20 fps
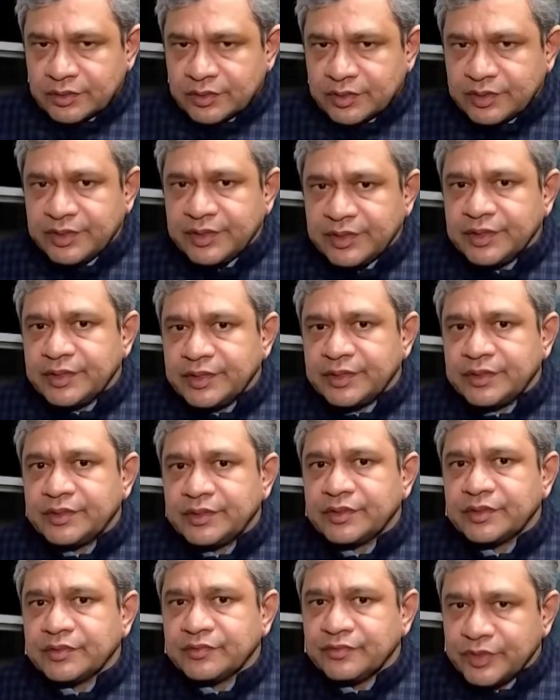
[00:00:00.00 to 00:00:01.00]
create
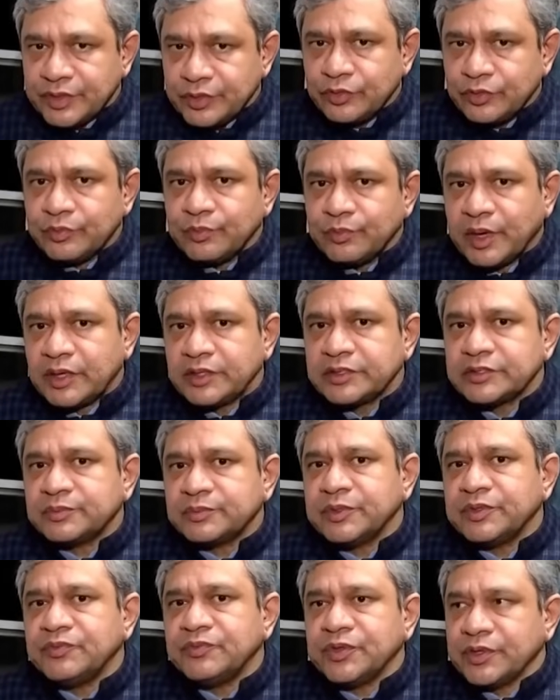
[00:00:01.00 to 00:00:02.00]
a very good balance
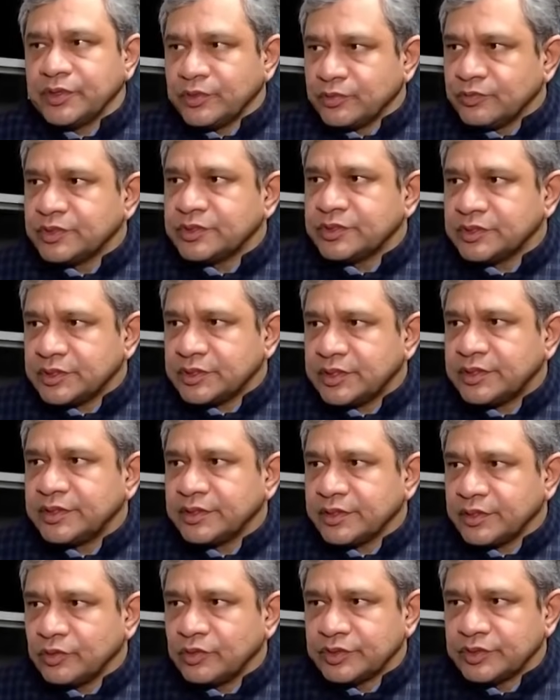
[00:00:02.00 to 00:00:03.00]
between innovation and
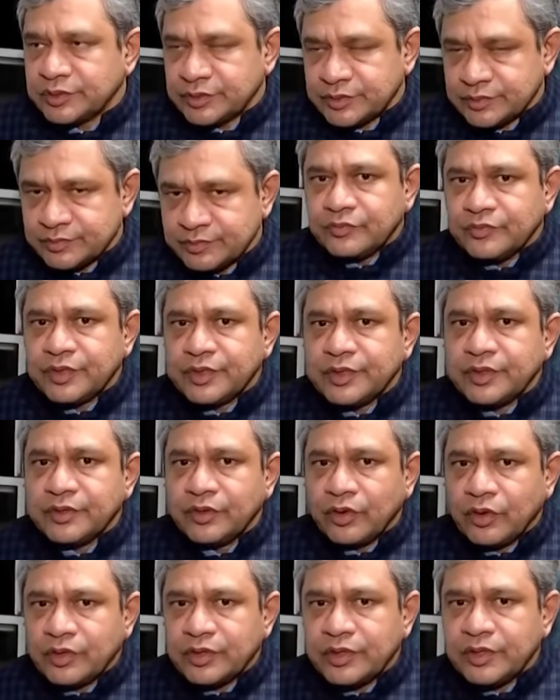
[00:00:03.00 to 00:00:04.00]
regulation. We did
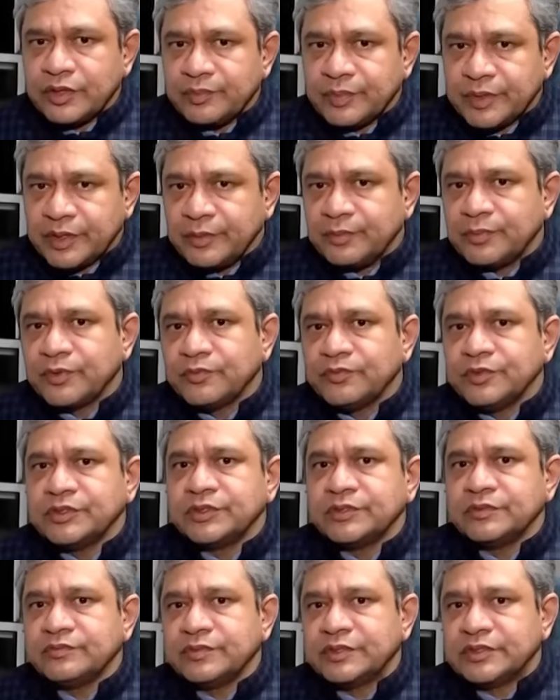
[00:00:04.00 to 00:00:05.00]
not keep any
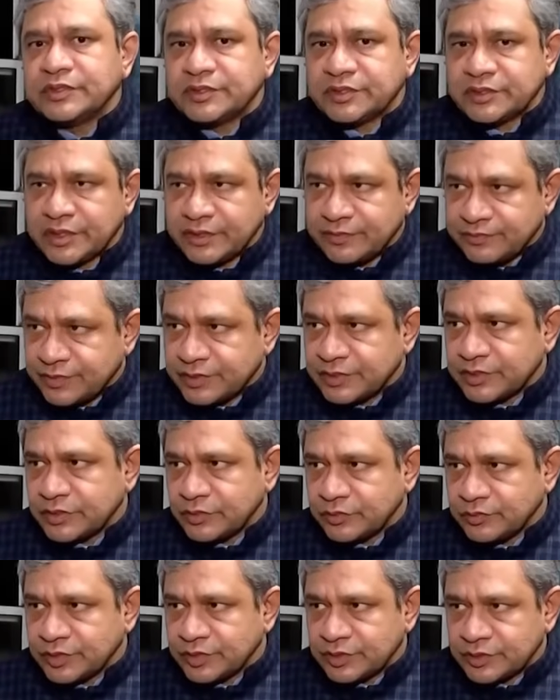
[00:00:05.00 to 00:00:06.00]
provision which stifles
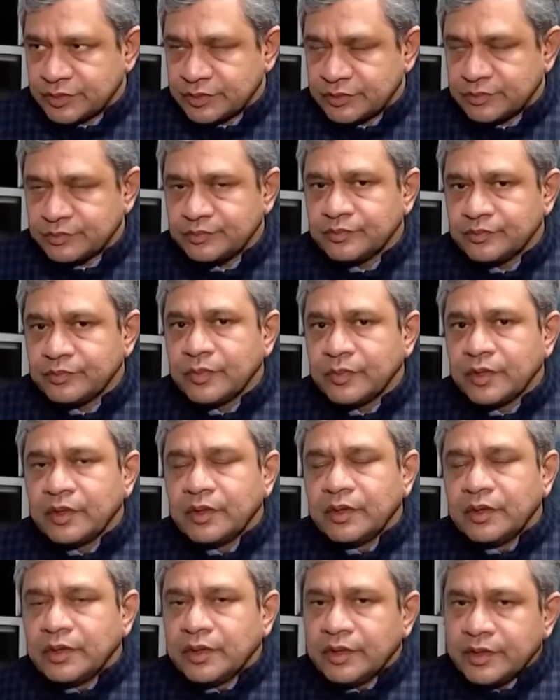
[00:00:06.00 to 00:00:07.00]
innovation.
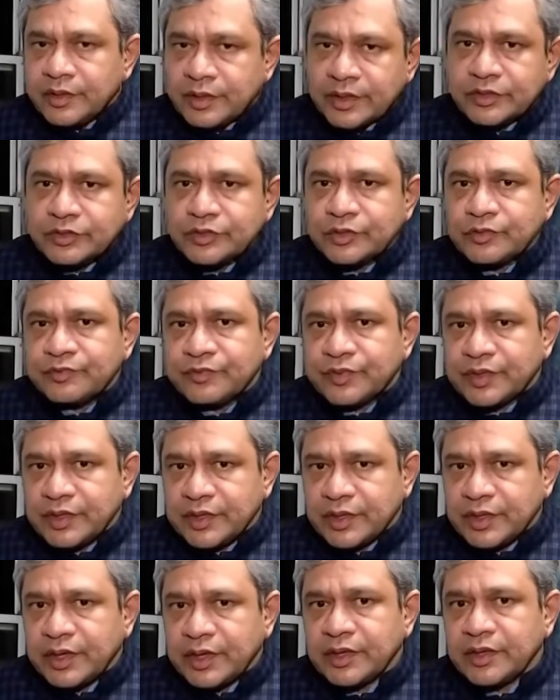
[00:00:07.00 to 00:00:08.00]
In case of
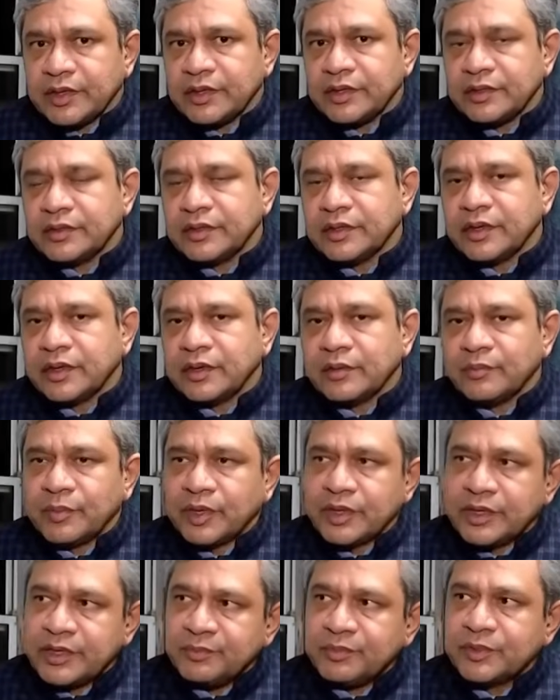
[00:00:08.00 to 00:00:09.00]
AI, there are
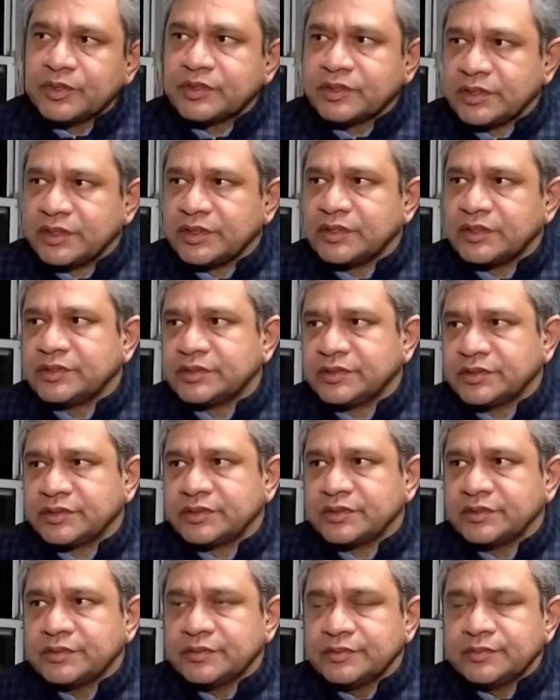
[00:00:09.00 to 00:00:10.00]
multiple threats.
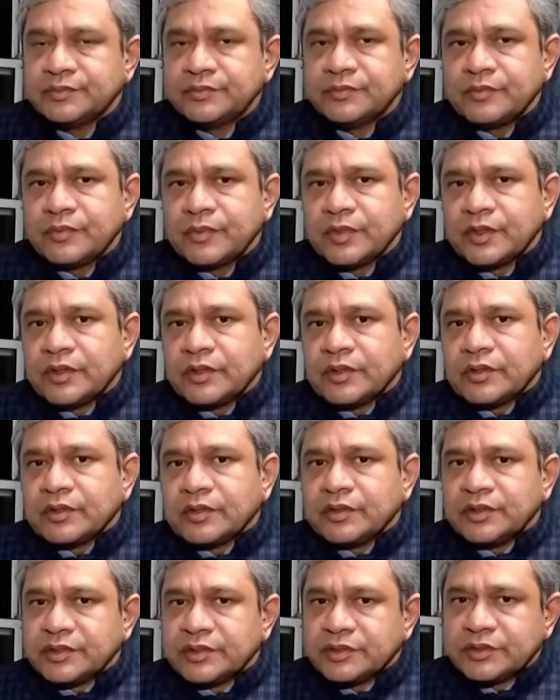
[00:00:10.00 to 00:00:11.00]

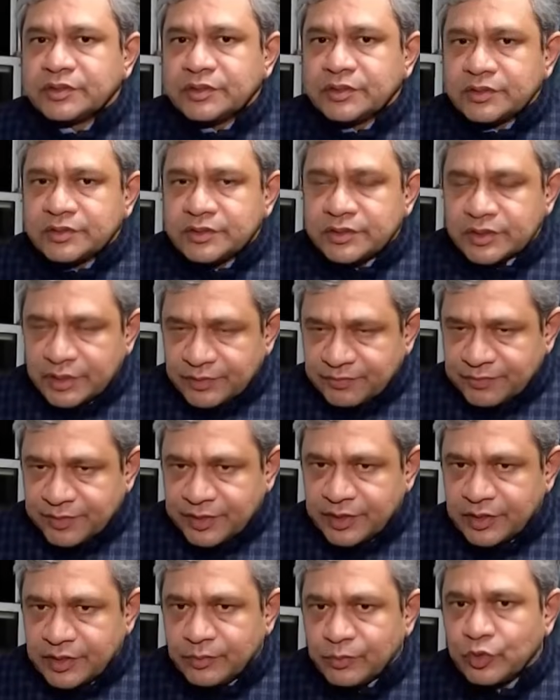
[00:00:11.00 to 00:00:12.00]
This is a
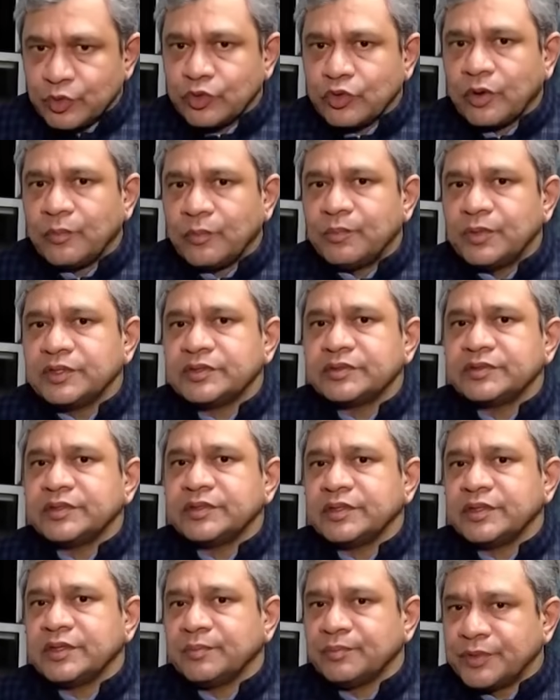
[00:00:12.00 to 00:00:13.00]
significantly more complex
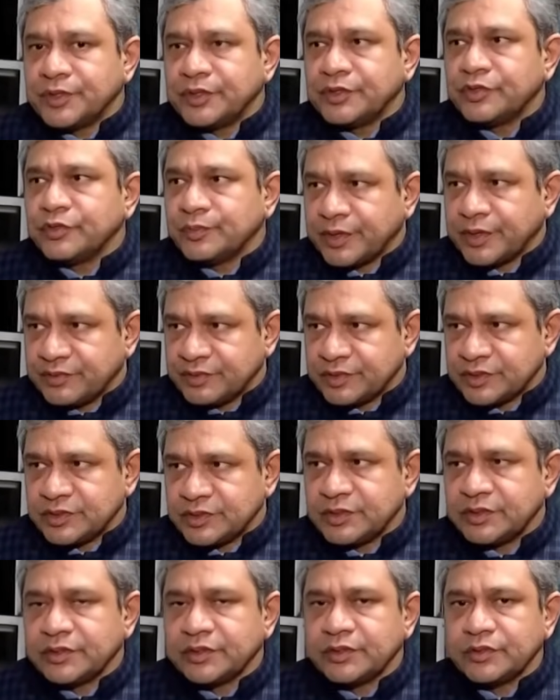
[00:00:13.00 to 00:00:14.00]
thing compared to
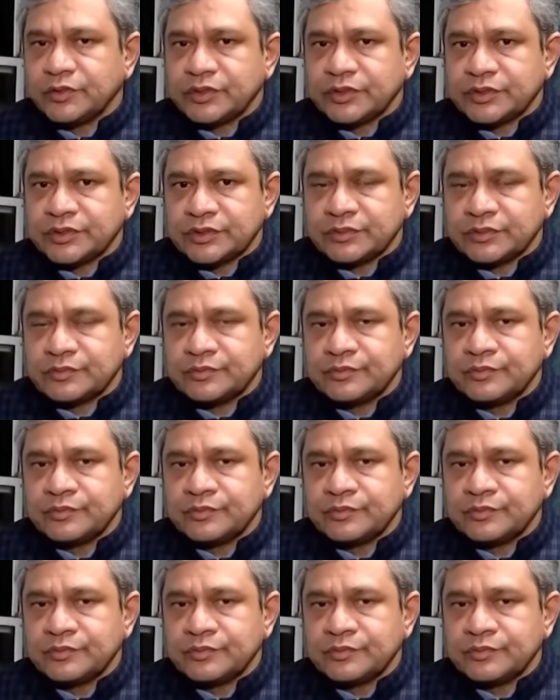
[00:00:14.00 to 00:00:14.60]
privacy regulation,